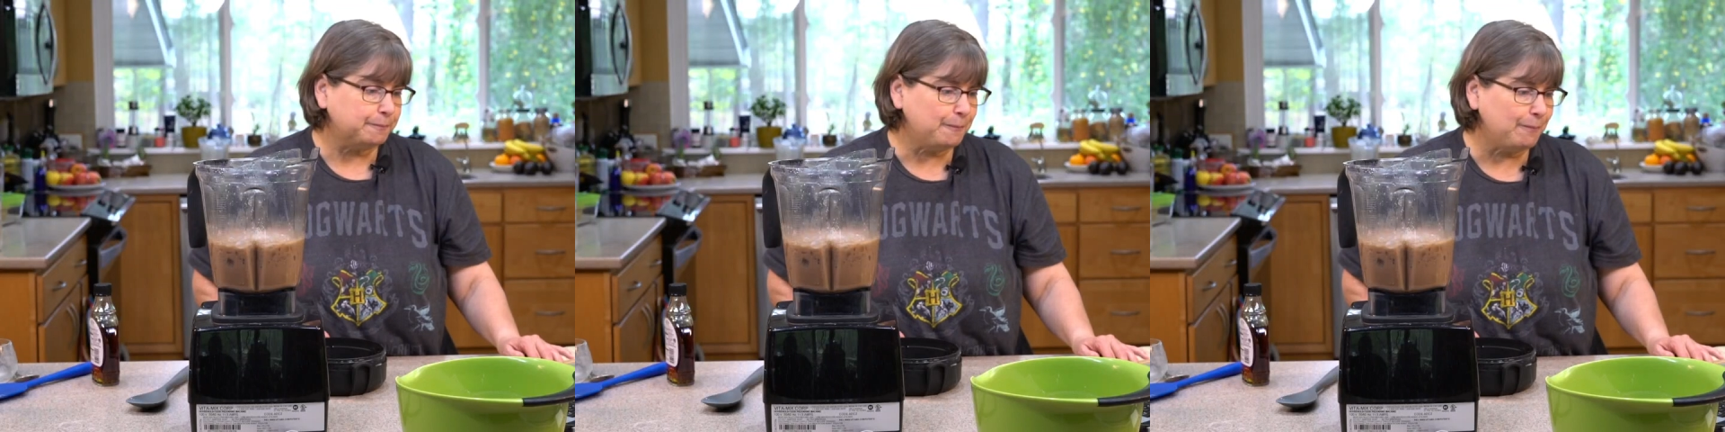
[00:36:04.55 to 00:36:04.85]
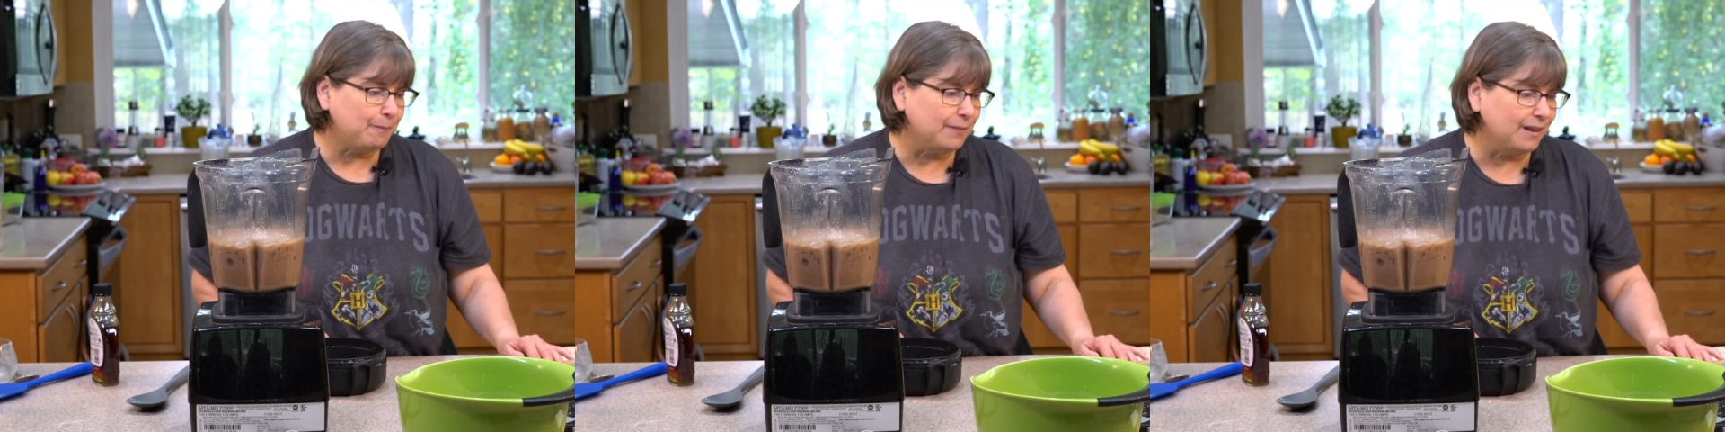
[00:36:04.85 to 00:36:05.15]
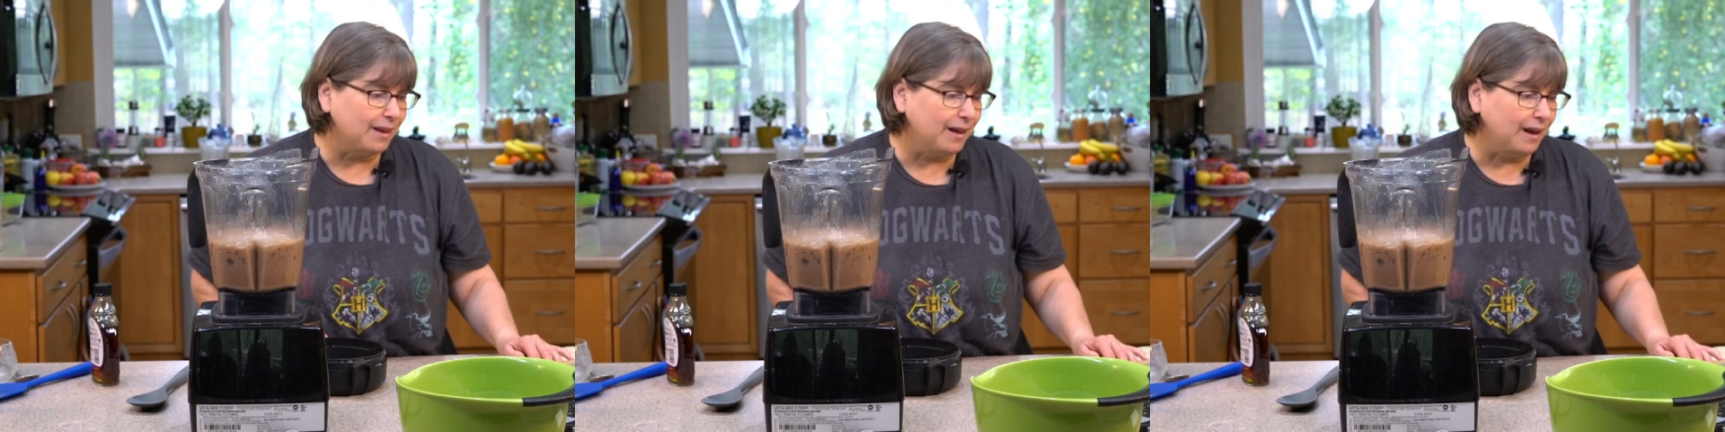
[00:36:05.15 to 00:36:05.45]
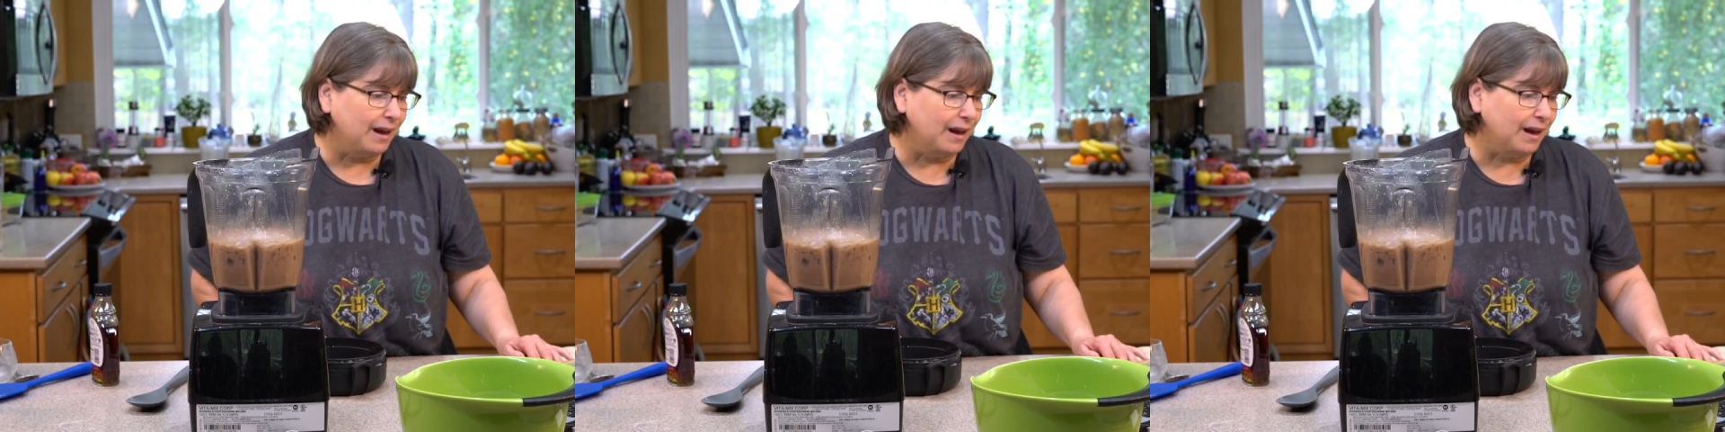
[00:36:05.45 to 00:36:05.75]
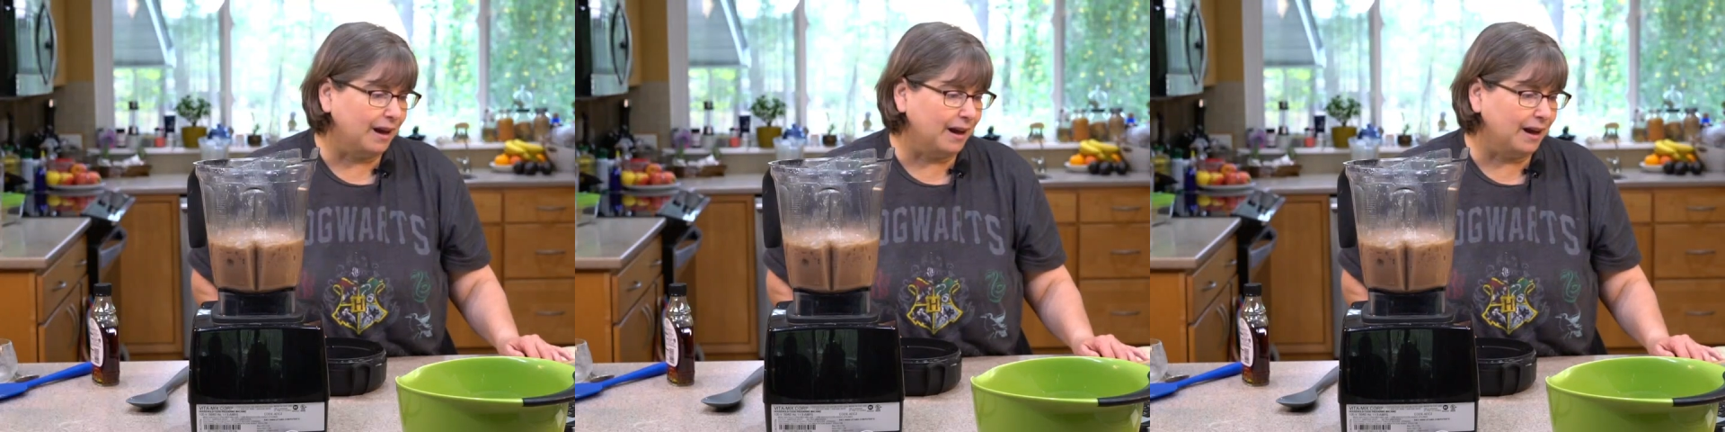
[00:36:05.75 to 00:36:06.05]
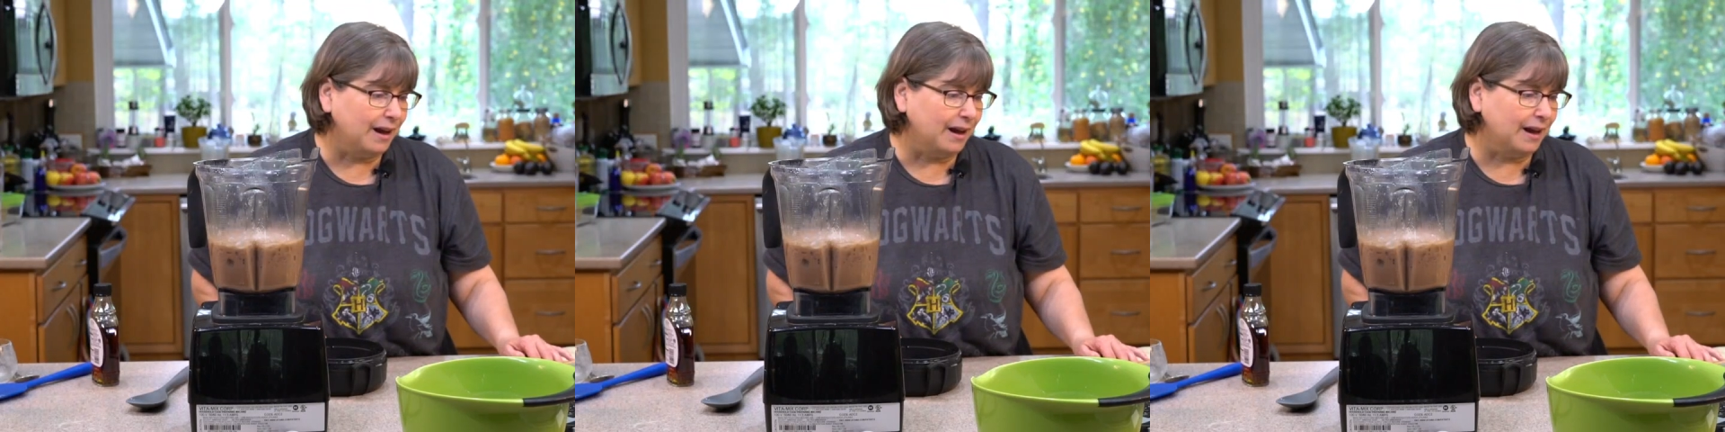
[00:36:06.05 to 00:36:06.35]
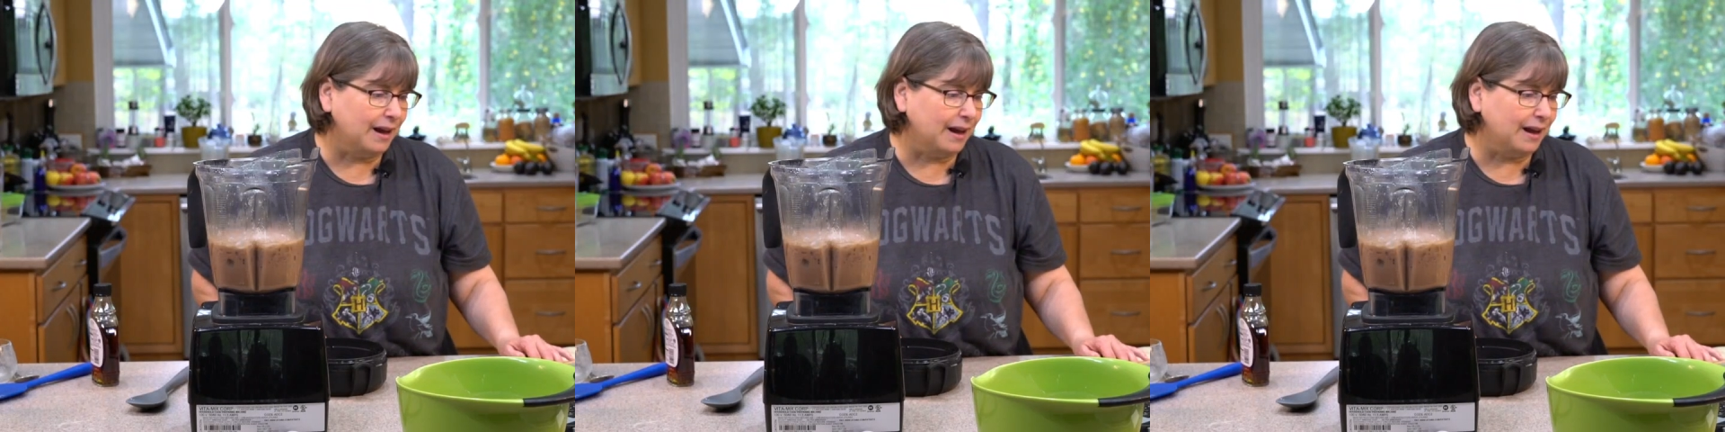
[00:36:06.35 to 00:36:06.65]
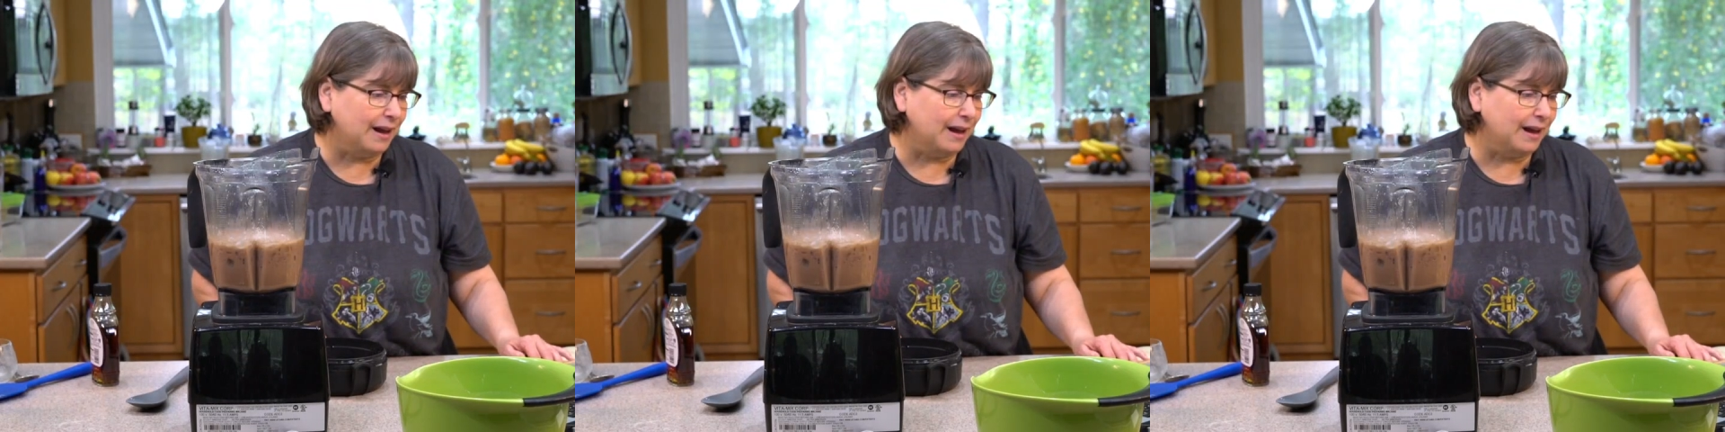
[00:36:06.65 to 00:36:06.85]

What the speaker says: Nobody speaks.